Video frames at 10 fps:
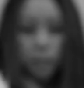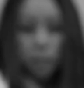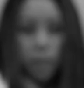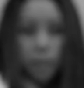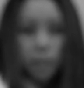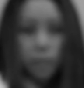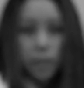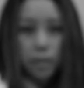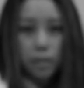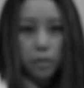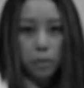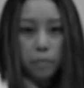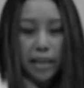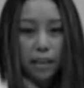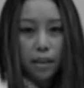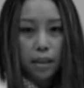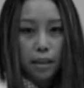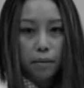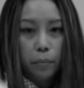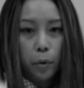I also understand now,
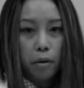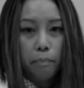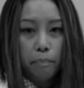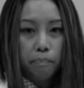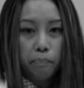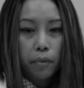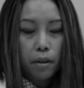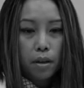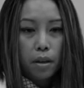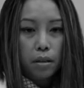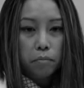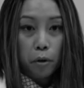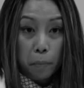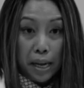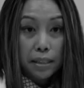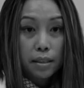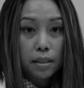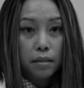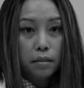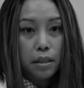at an older age, that money's a
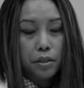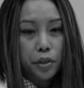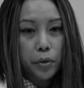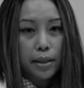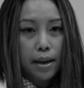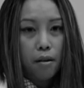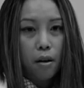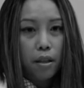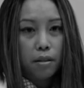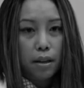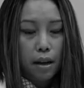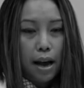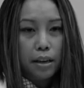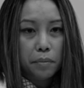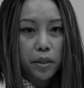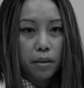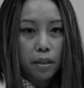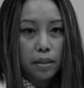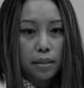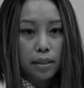tool. Uh, it can bring you
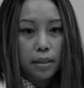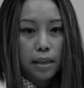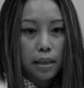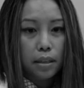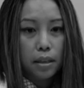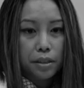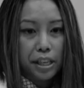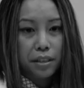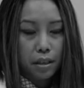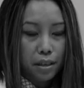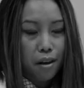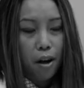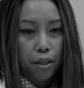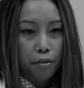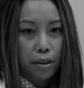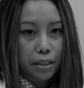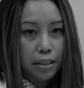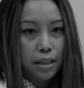comfort, can bring you security, but more